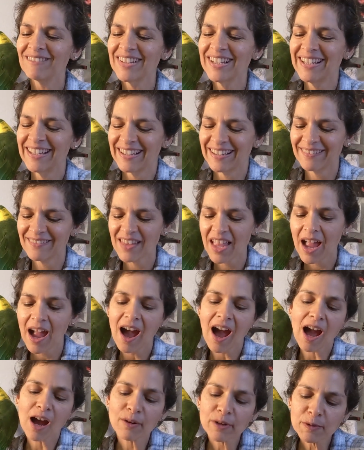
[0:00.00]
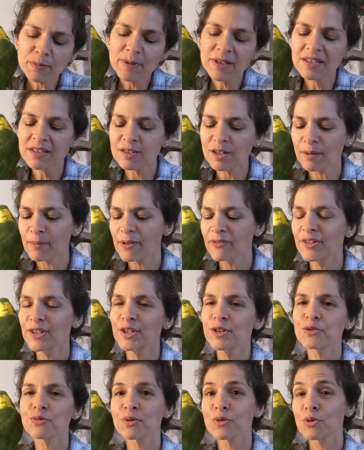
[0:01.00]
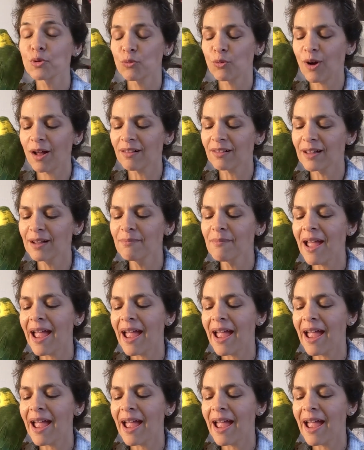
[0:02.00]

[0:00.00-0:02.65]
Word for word: I always mean to start my videos with the